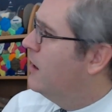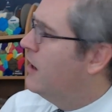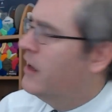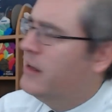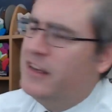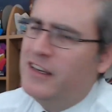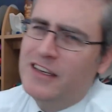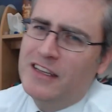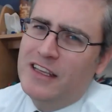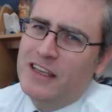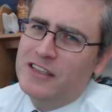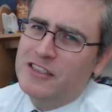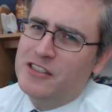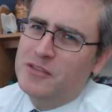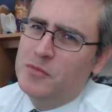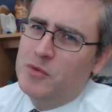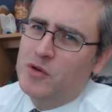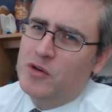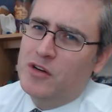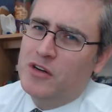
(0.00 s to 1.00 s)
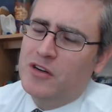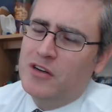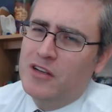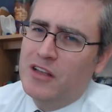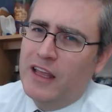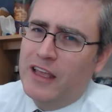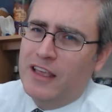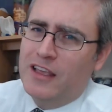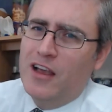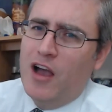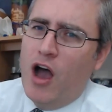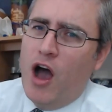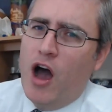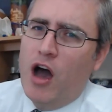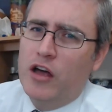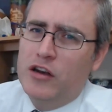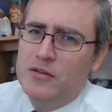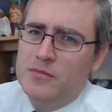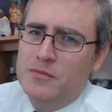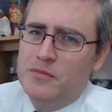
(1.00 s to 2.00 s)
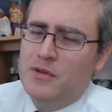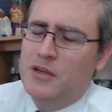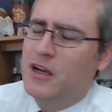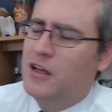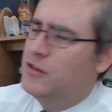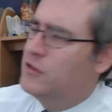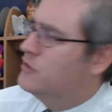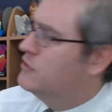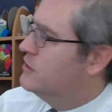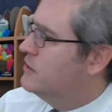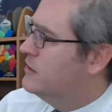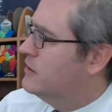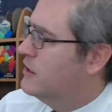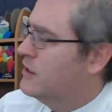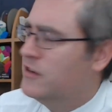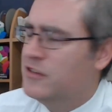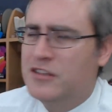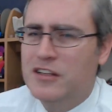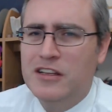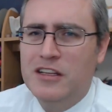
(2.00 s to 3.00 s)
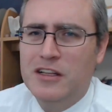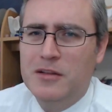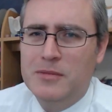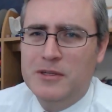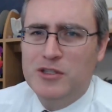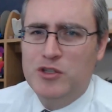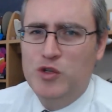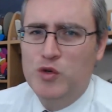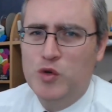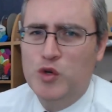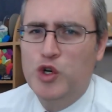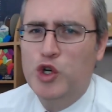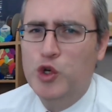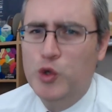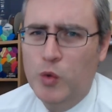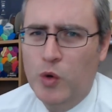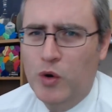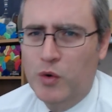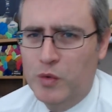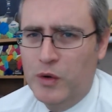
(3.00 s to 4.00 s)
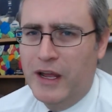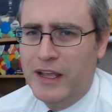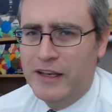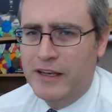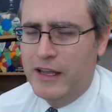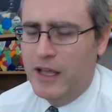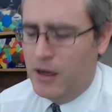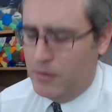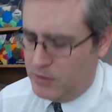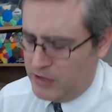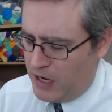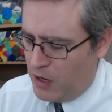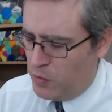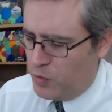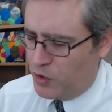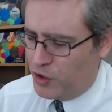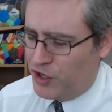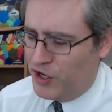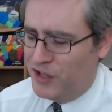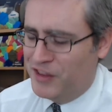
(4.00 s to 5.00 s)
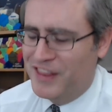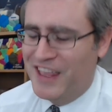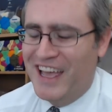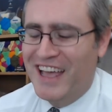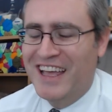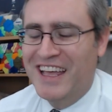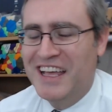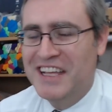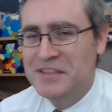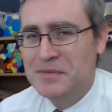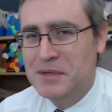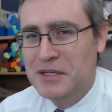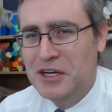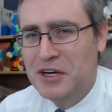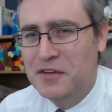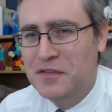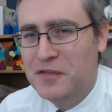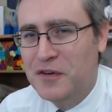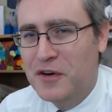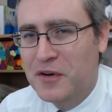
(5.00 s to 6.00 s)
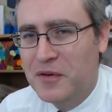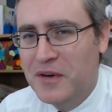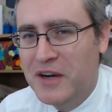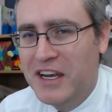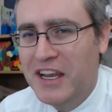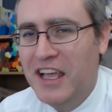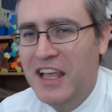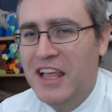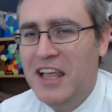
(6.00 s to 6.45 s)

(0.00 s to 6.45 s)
I need to get some more like autumn colors in there. It's a little bit too cool right now, but I'll work on that as we go forward.